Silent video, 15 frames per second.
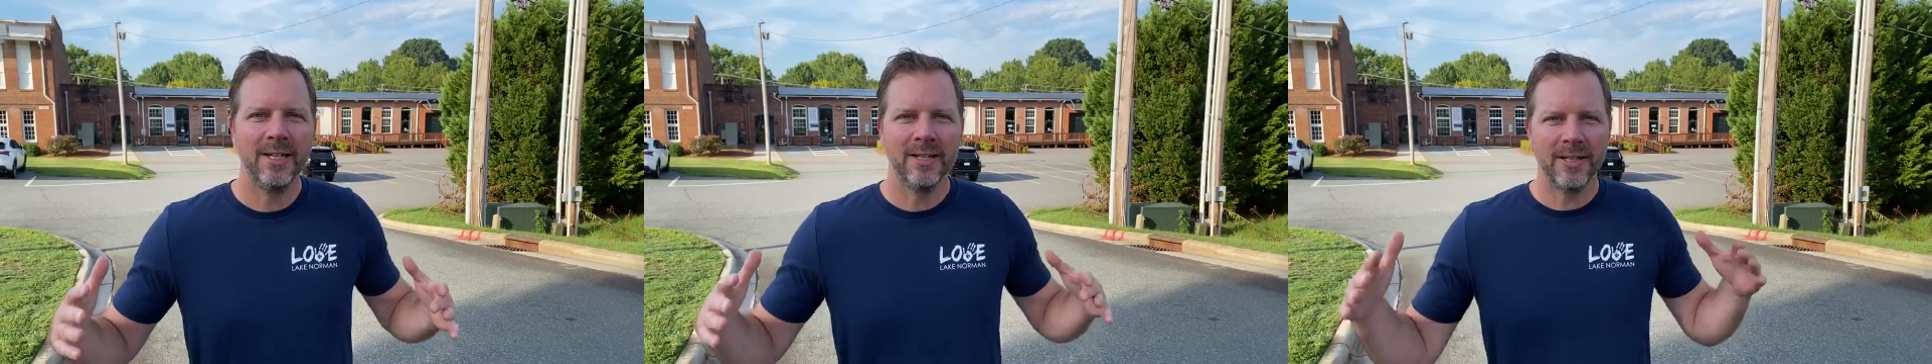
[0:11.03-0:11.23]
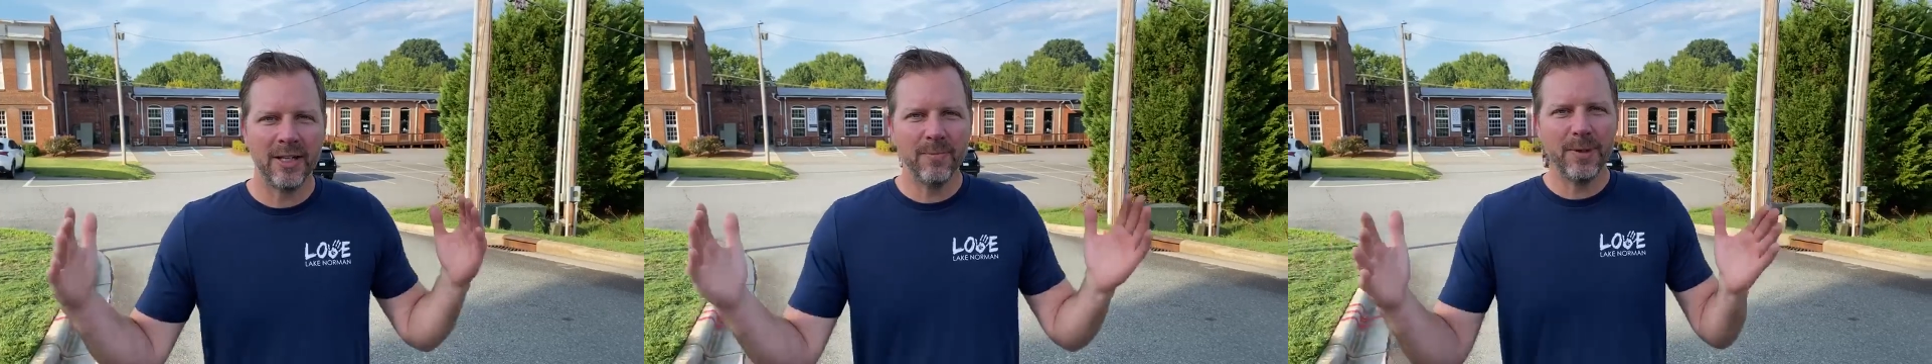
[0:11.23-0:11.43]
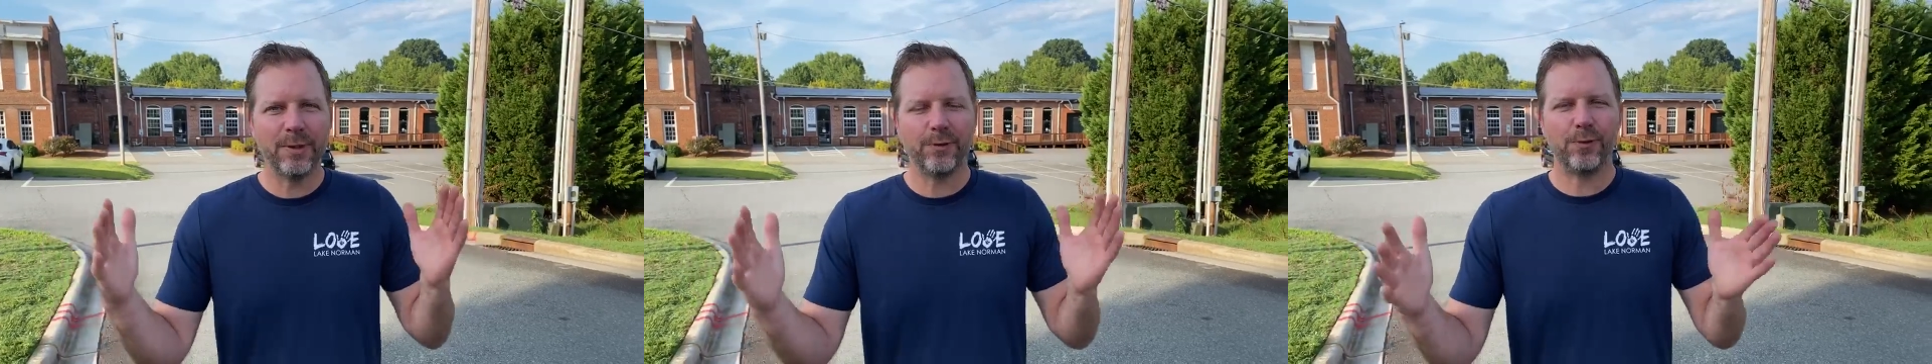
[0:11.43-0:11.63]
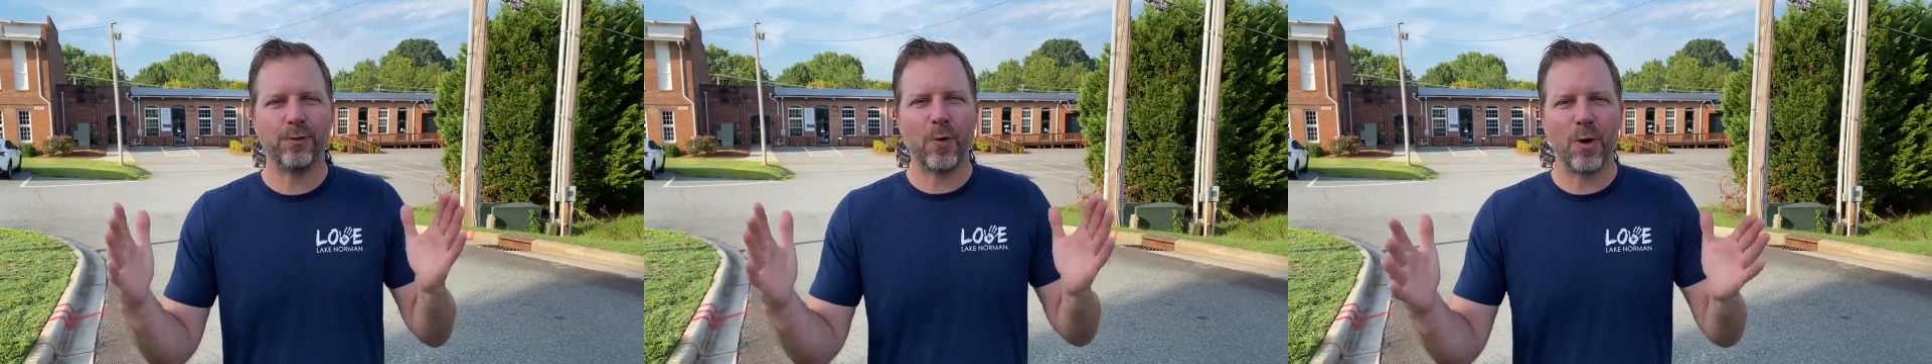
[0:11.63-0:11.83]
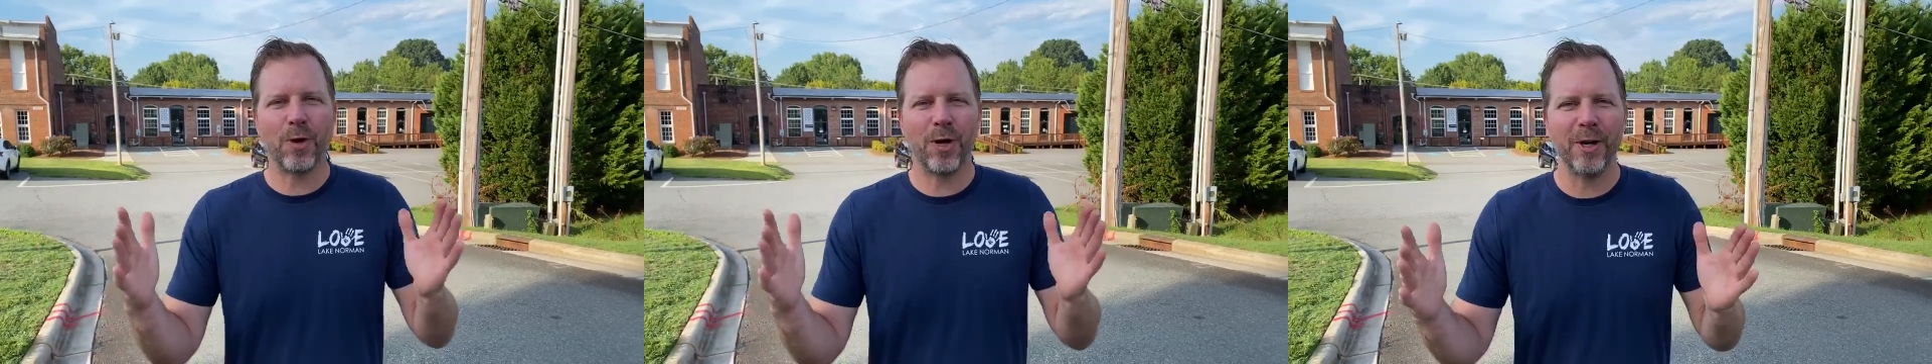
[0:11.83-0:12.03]
a little bit
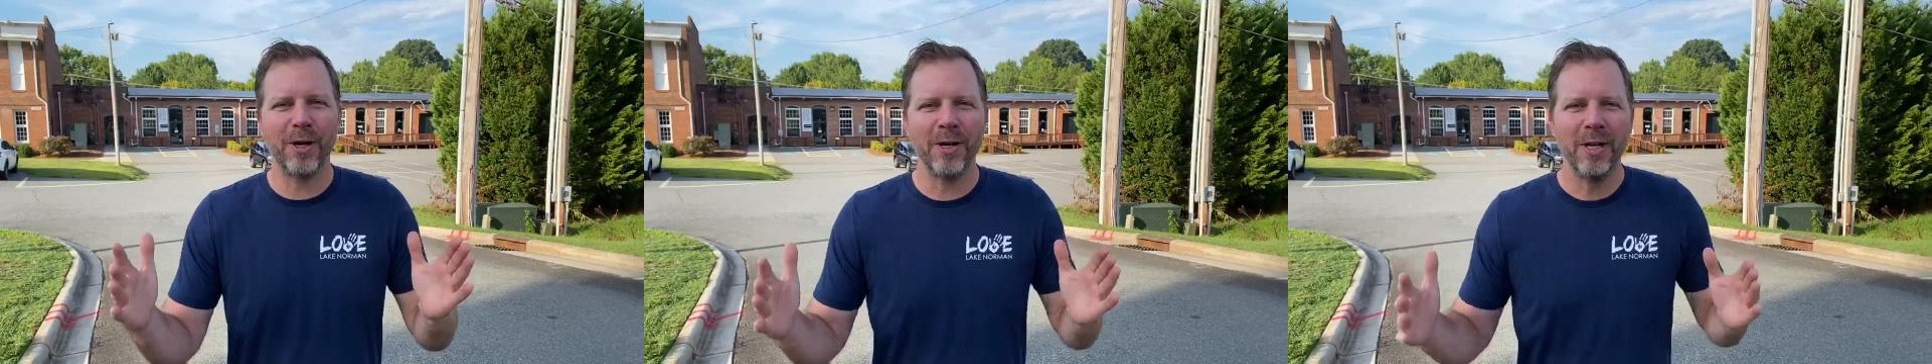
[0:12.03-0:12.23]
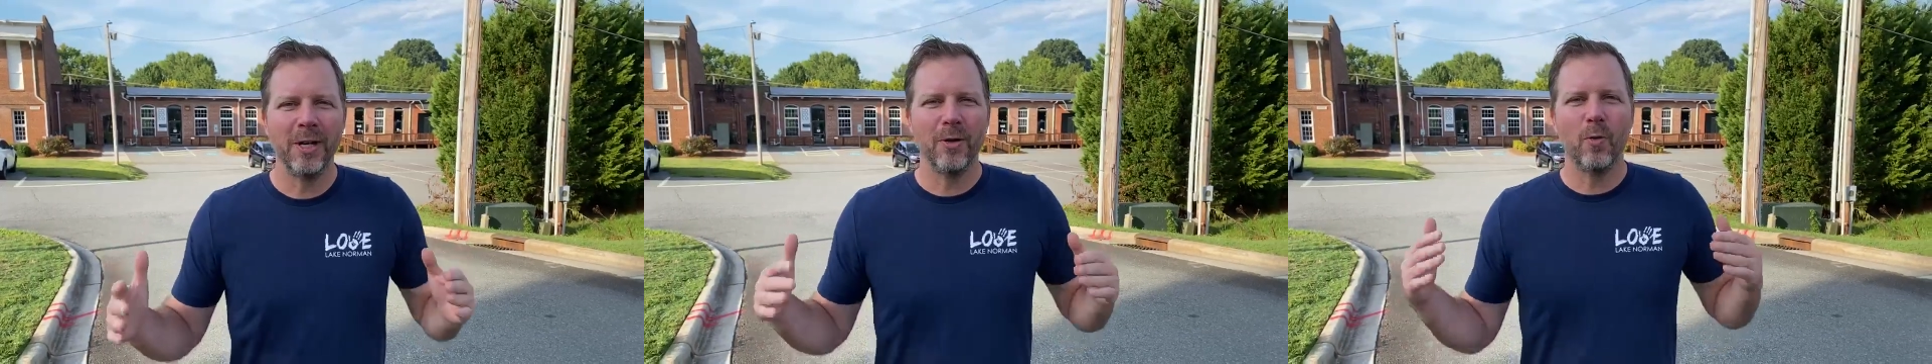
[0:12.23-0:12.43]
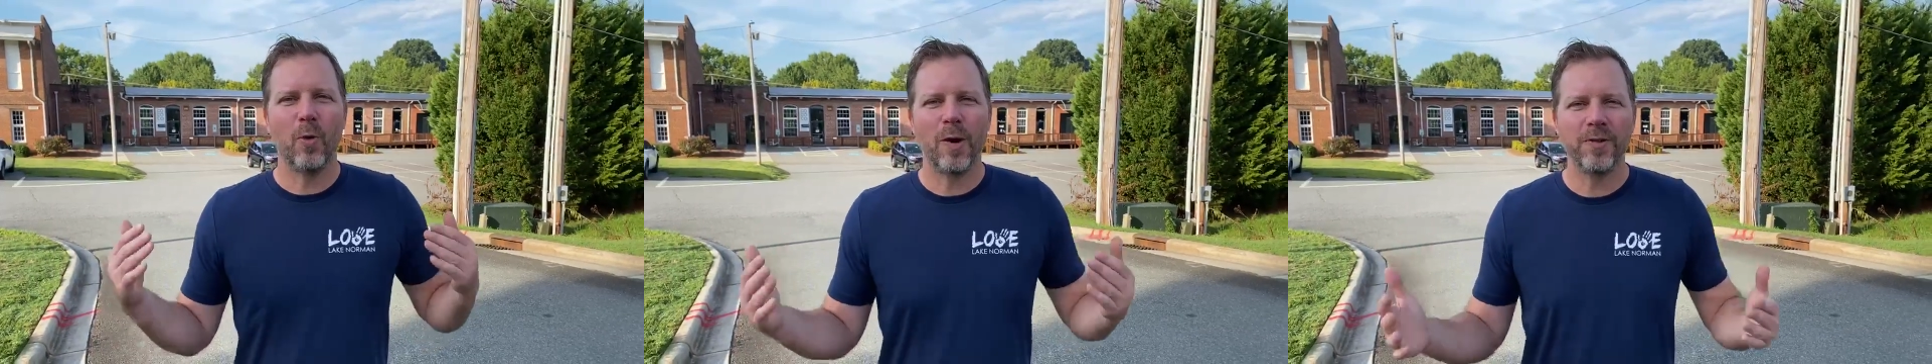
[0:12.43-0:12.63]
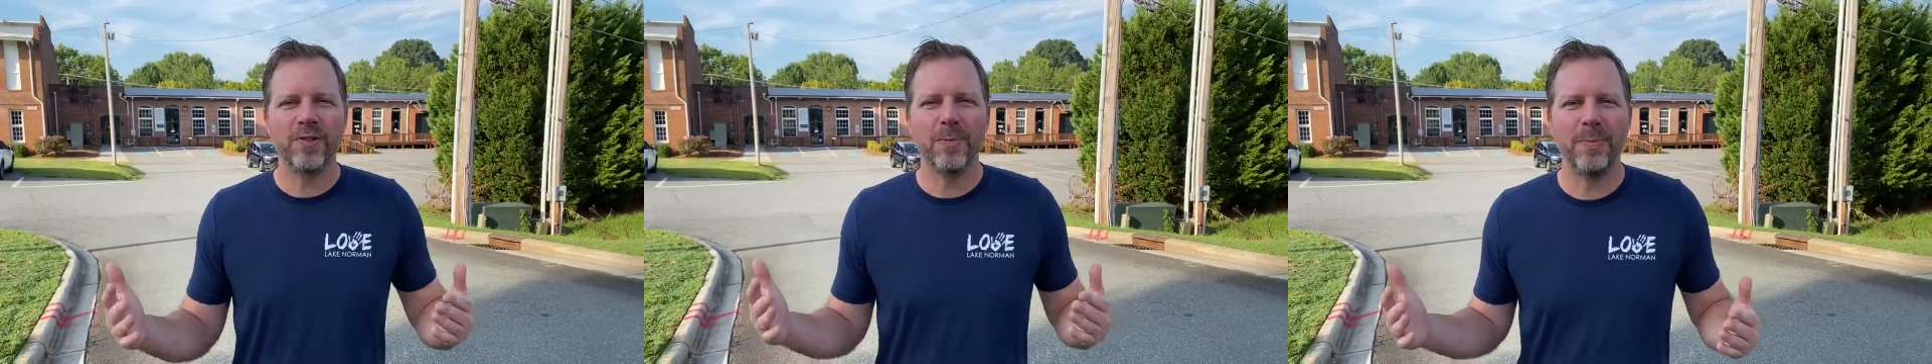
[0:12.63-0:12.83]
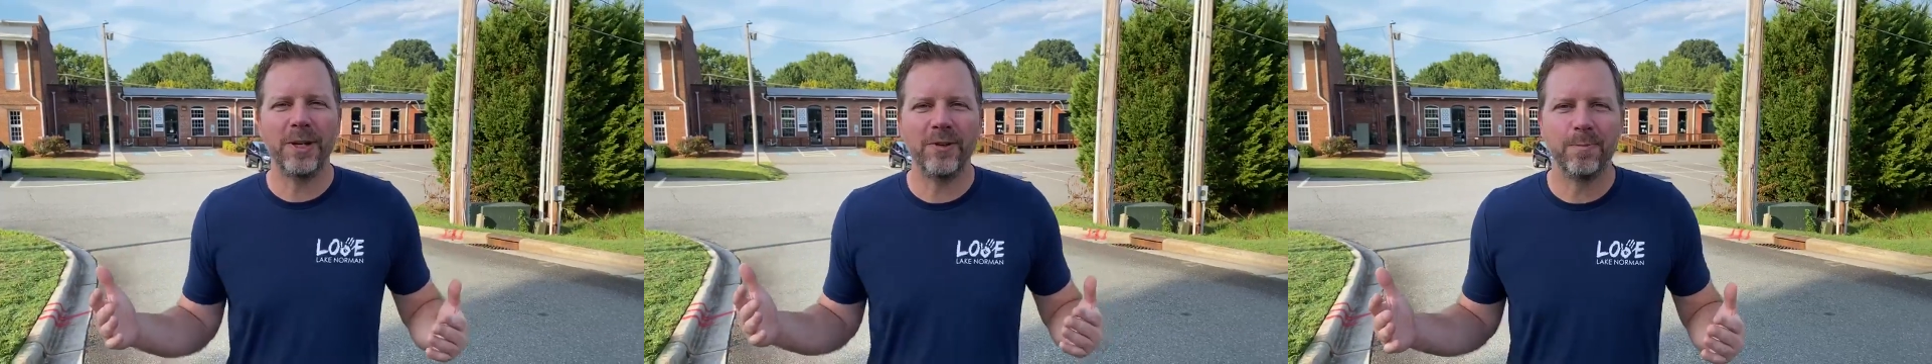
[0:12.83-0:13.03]
shorter
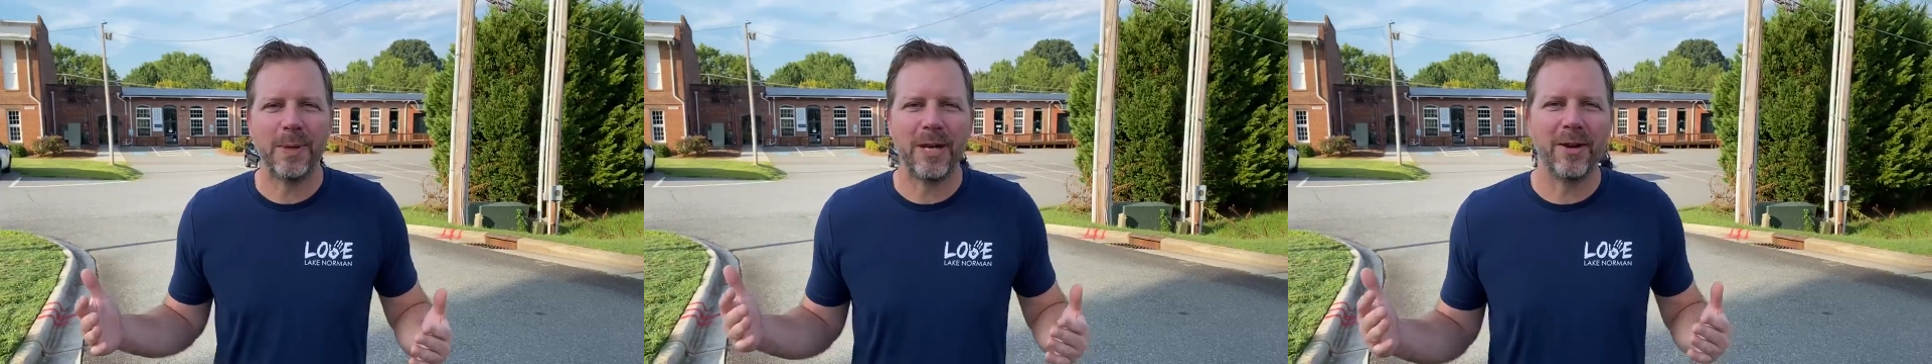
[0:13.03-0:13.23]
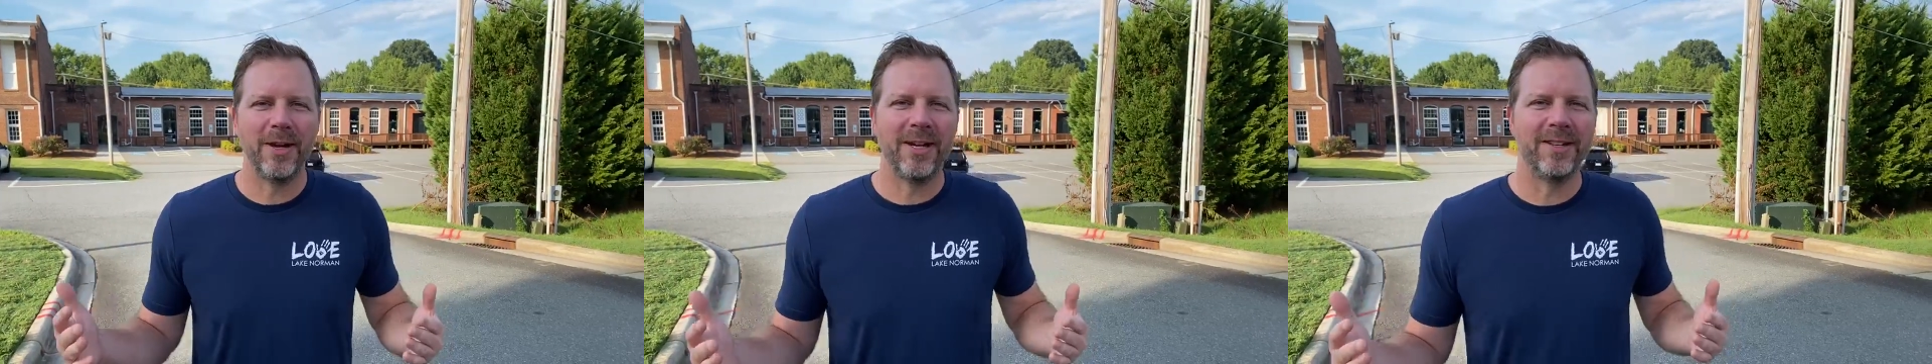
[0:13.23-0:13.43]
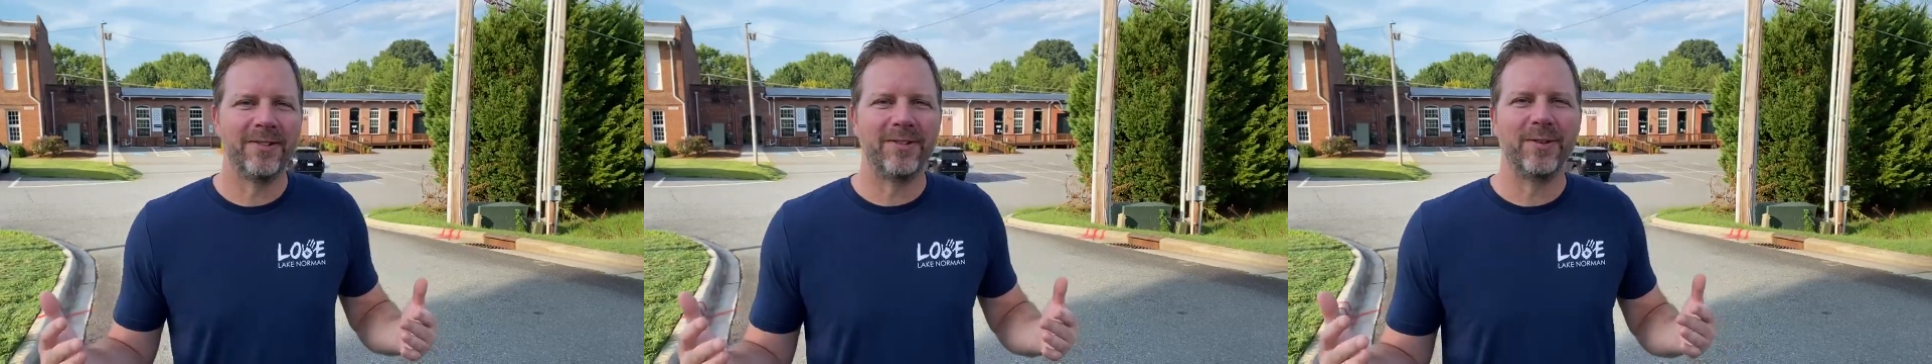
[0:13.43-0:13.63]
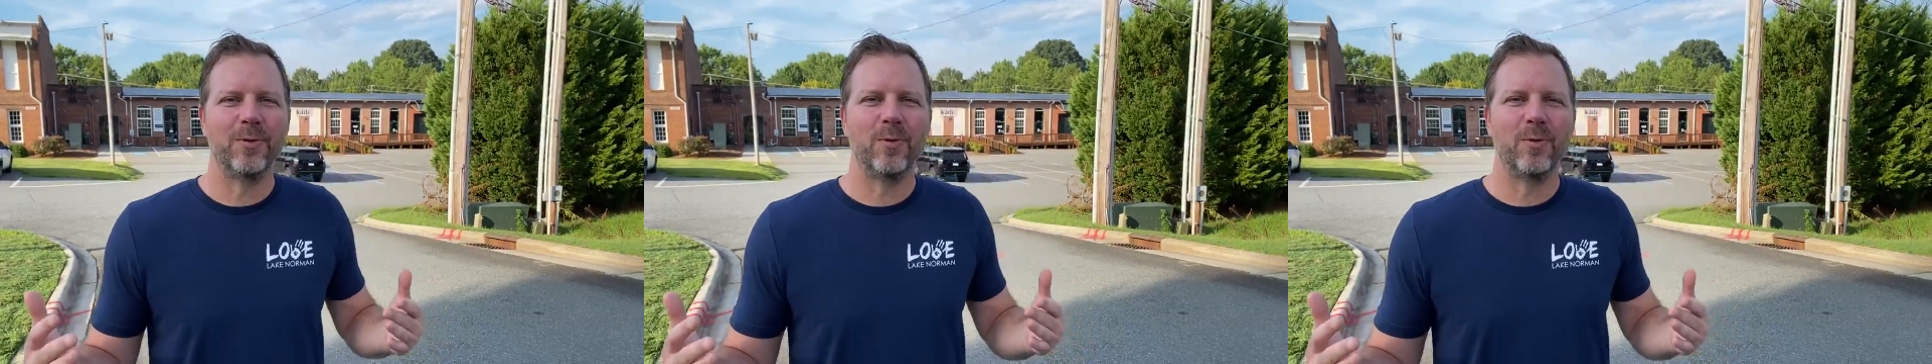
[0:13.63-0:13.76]
worship experience